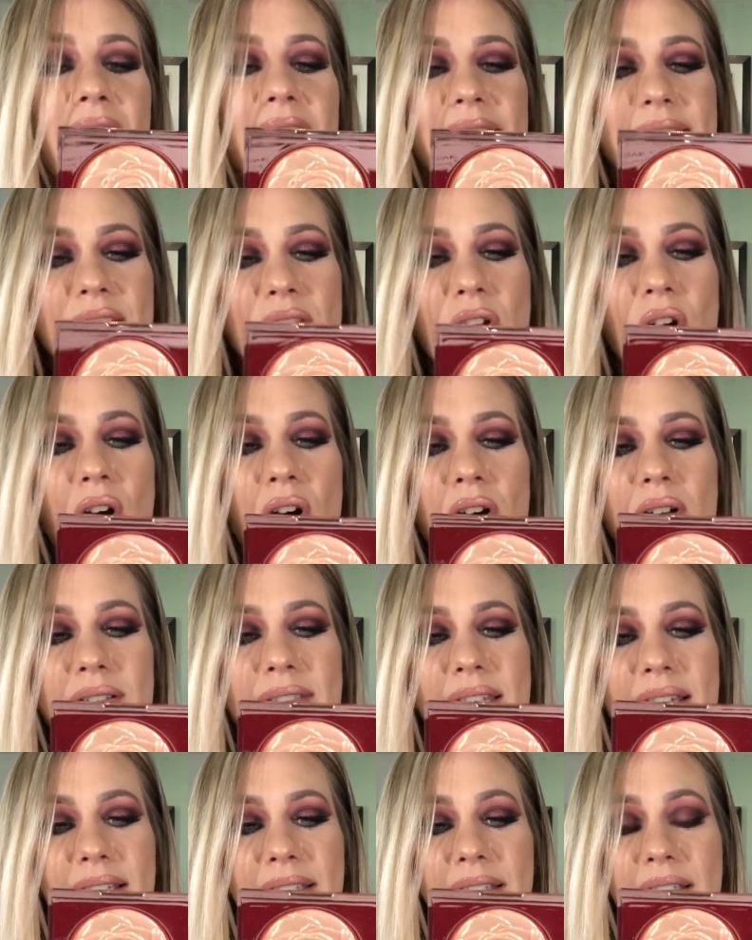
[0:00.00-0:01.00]
It's
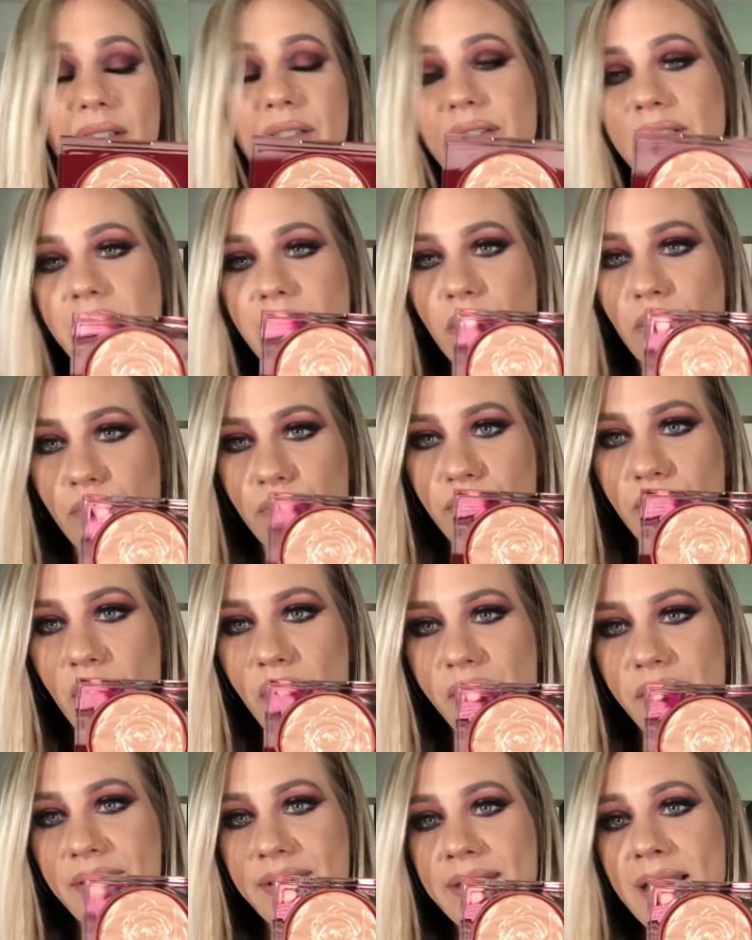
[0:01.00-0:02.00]
called Gilded
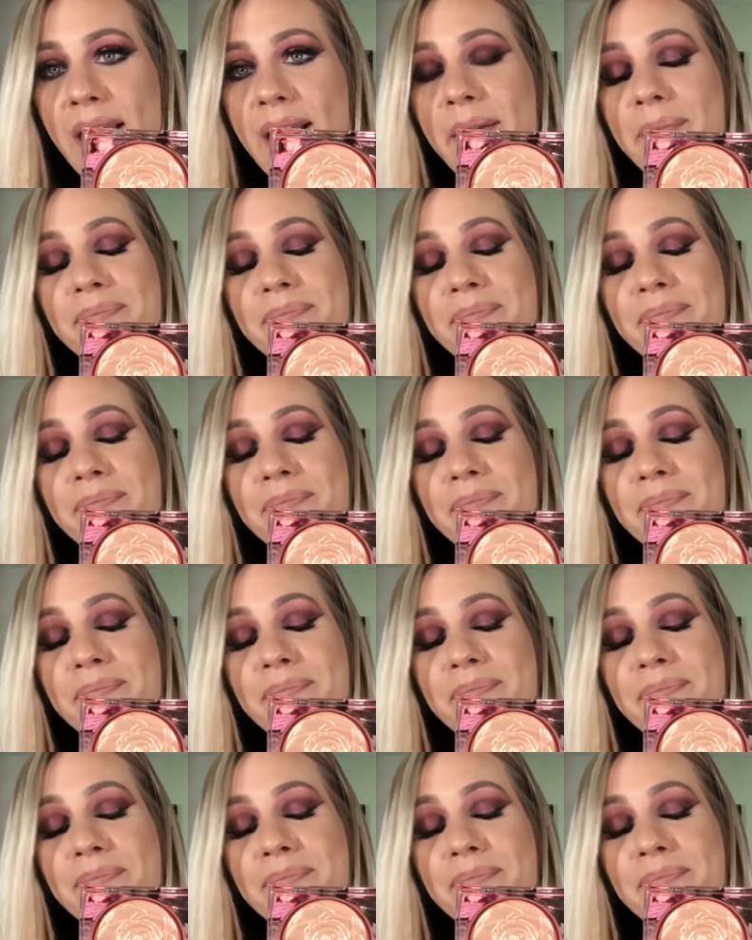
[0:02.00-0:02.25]
Rose.